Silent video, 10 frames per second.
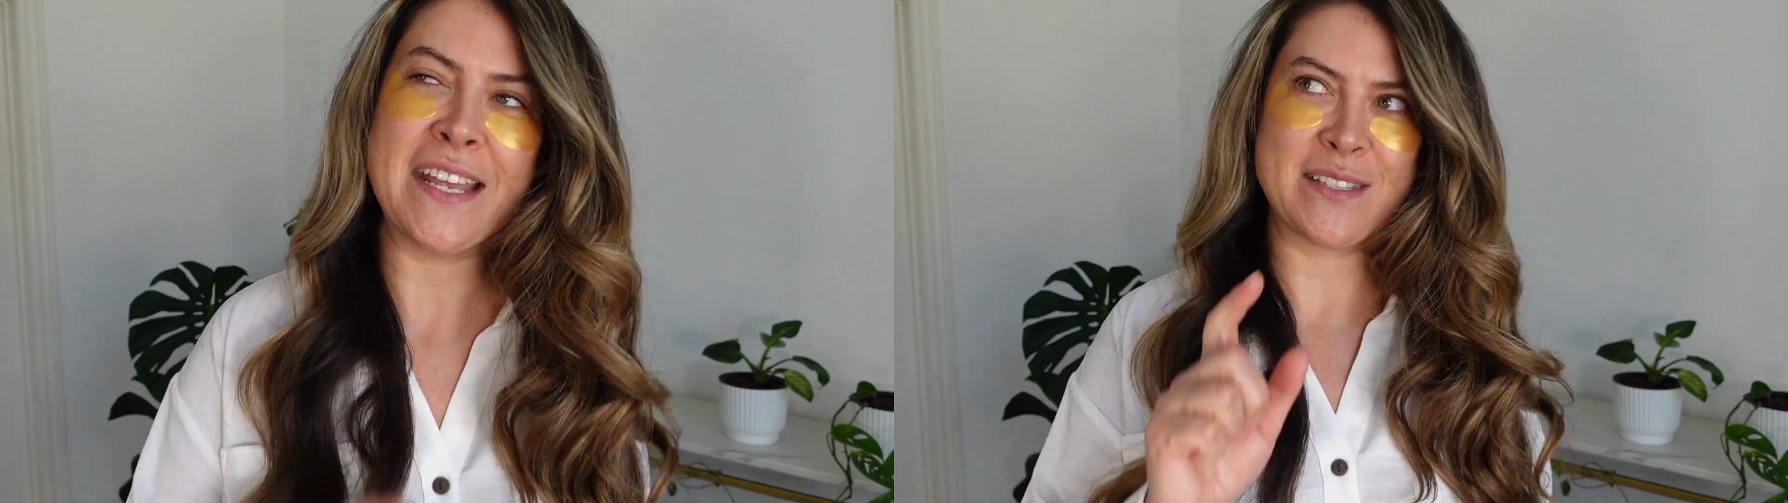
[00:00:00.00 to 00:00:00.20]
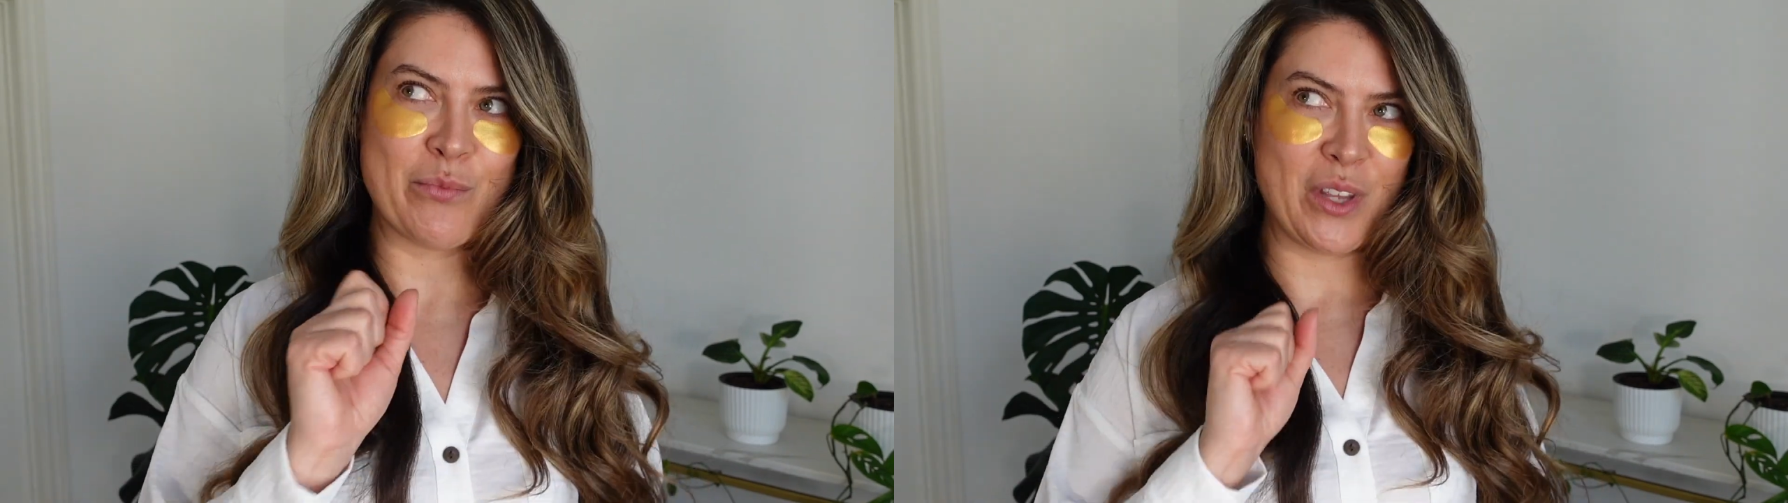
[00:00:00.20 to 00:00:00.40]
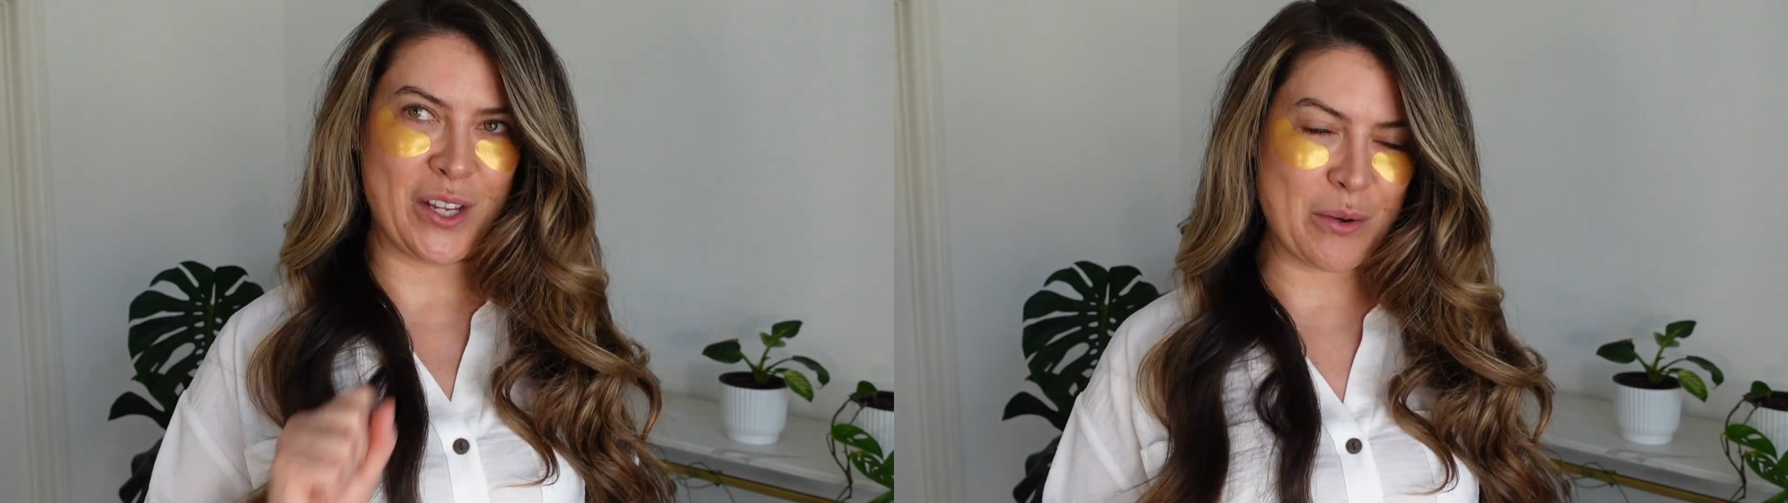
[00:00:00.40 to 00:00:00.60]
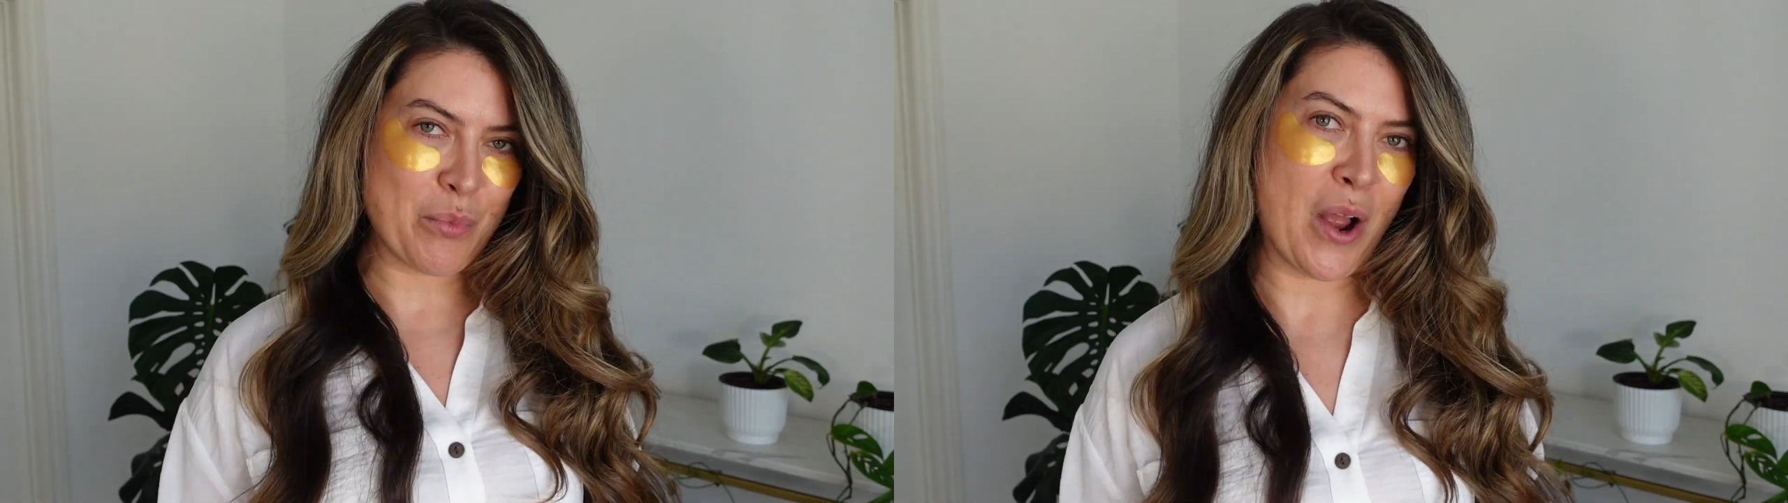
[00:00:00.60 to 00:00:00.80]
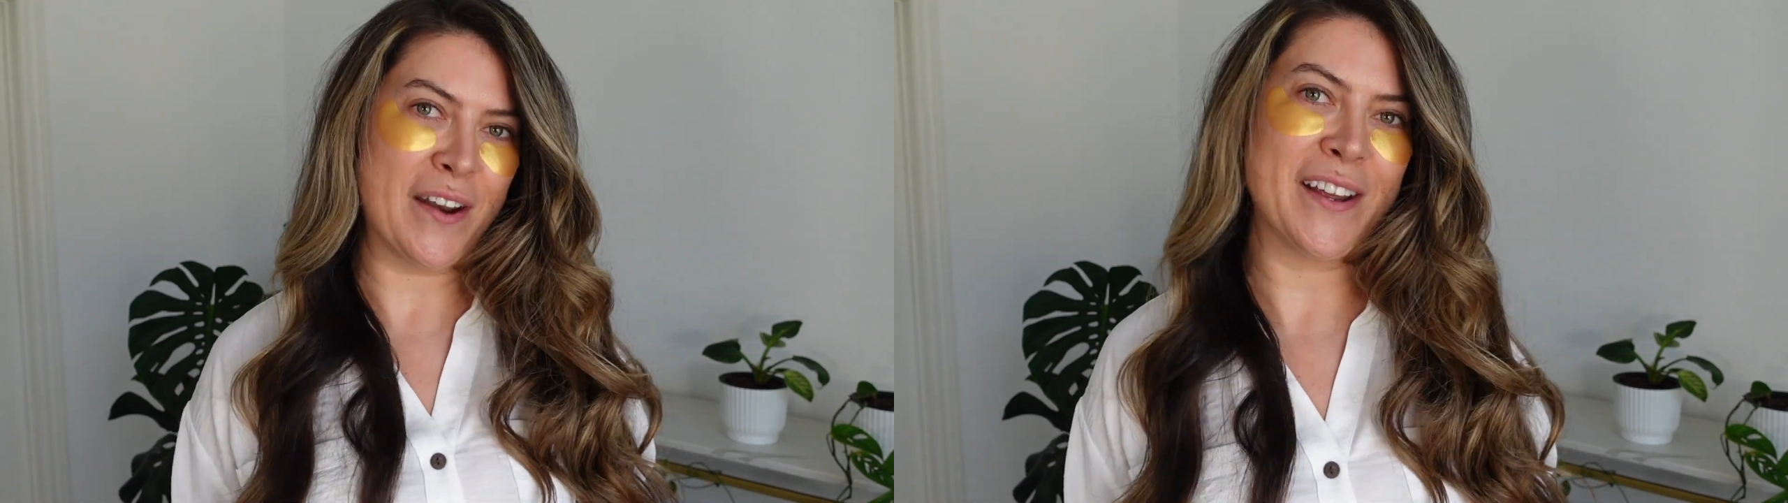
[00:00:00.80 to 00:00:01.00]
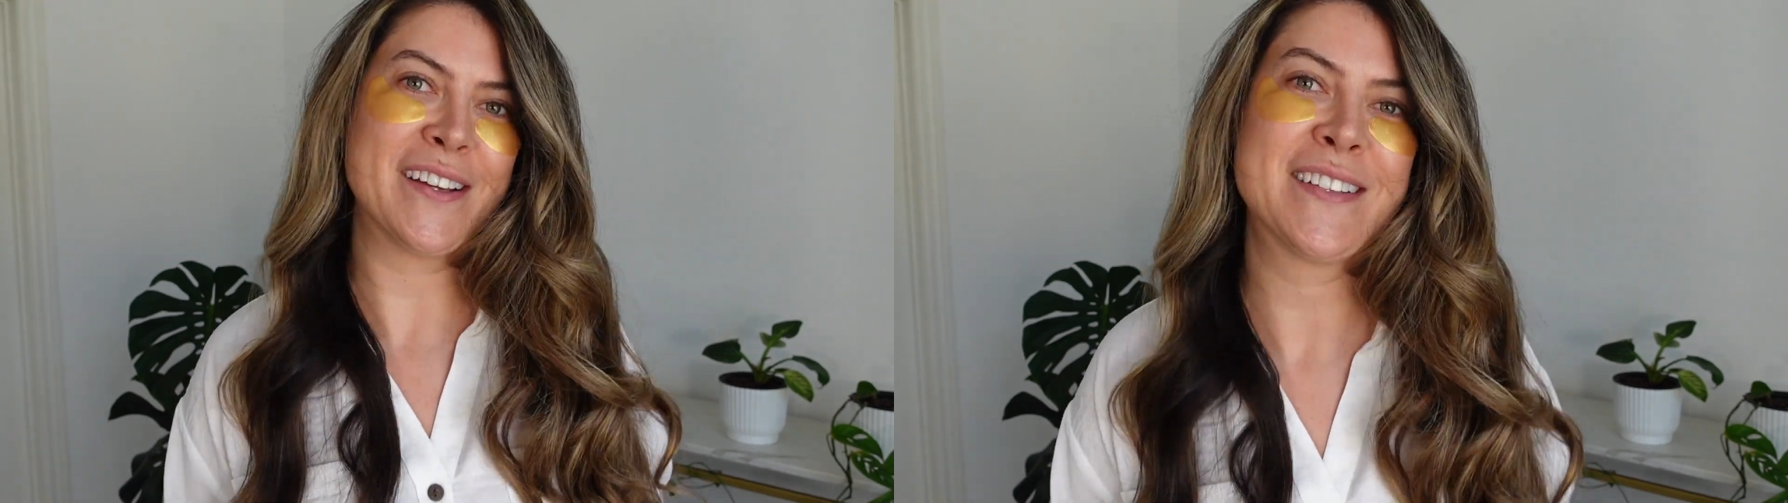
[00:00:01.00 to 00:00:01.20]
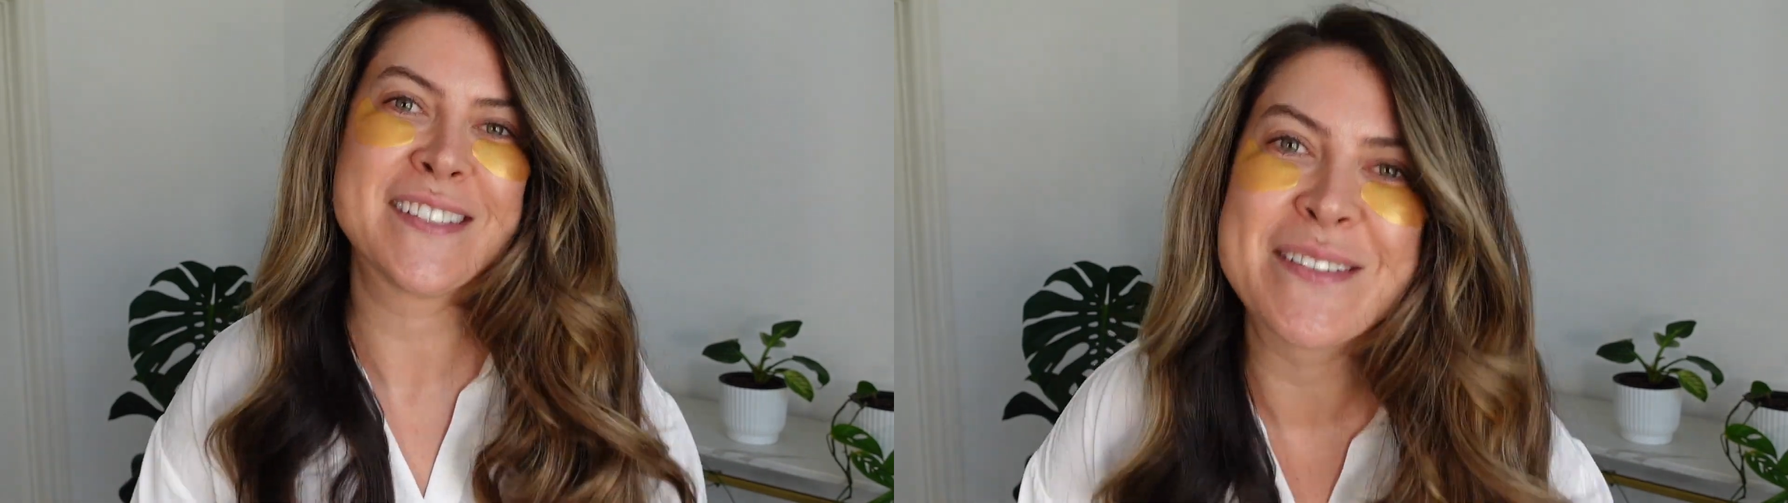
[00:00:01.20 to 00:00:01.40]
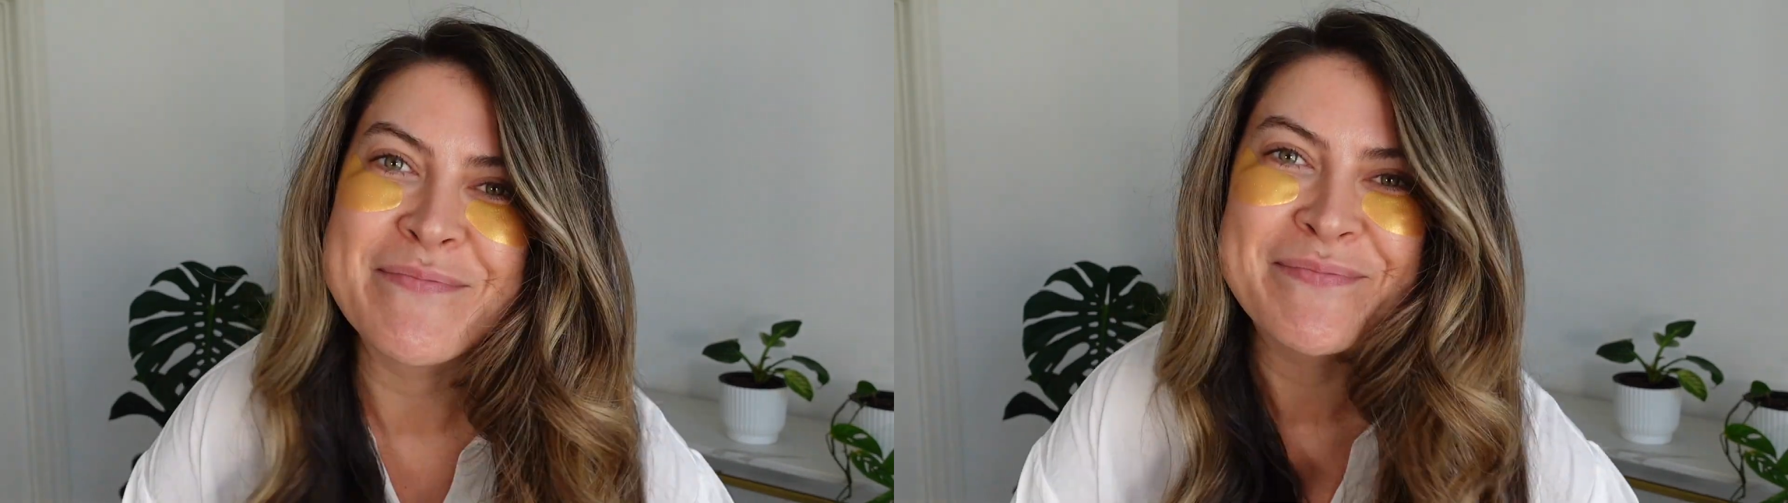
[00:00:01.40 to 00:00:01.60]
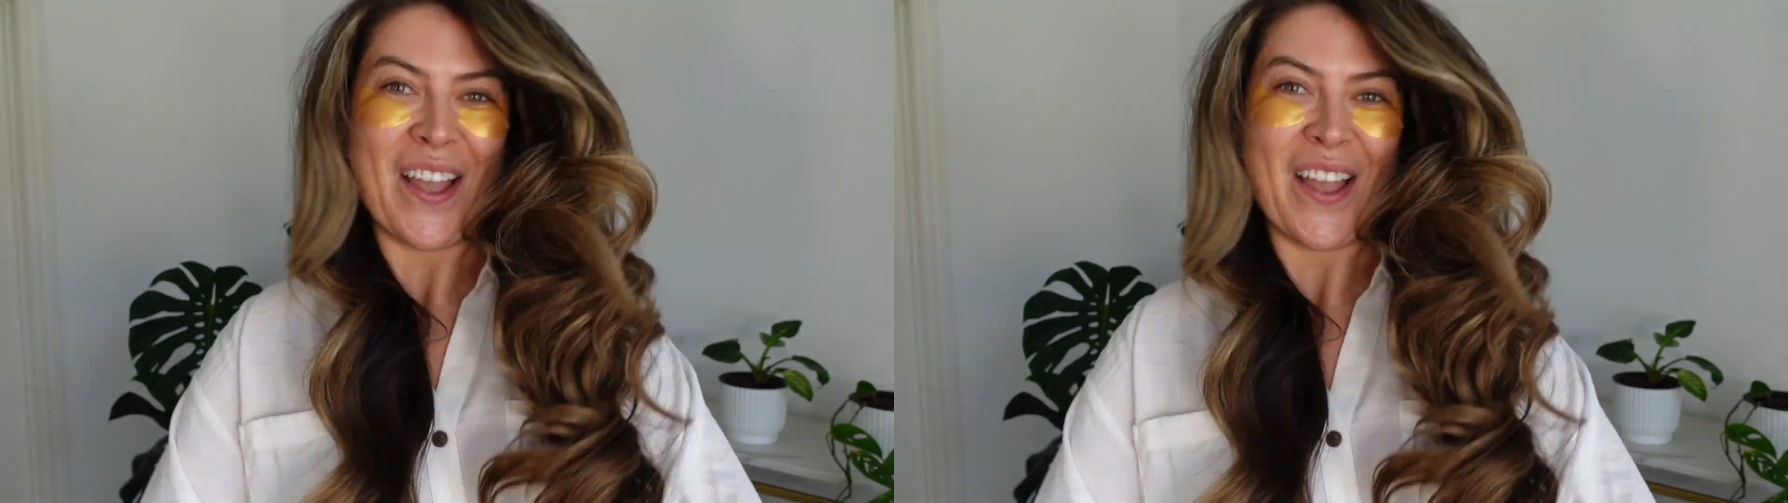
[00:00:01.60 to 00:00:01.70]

and some really good products.